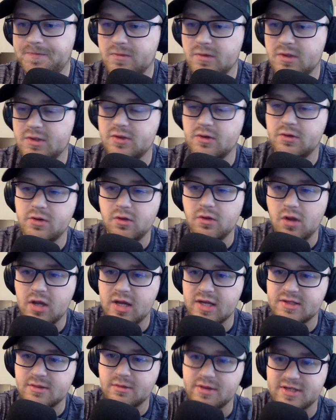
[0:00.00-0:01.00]
So you look
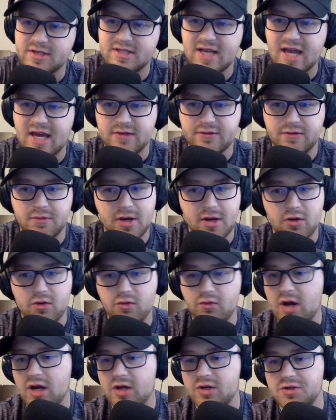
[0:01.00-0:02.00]
at some of the stats from Aaron
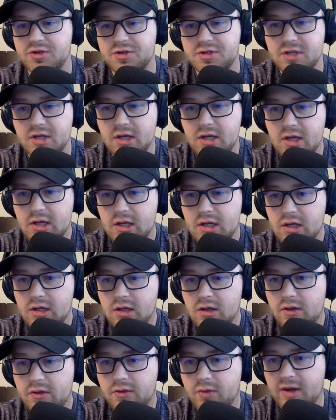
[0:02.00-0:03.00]
Rodgers
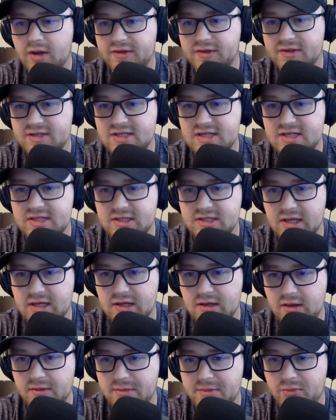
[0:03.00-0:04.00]
throughout the season.
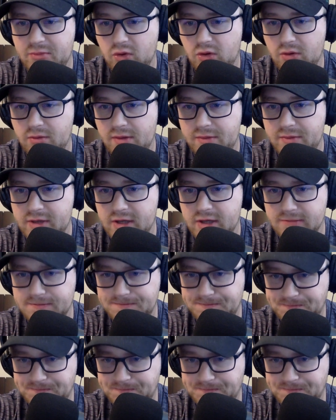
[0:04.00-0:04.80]
Let me pull them up here.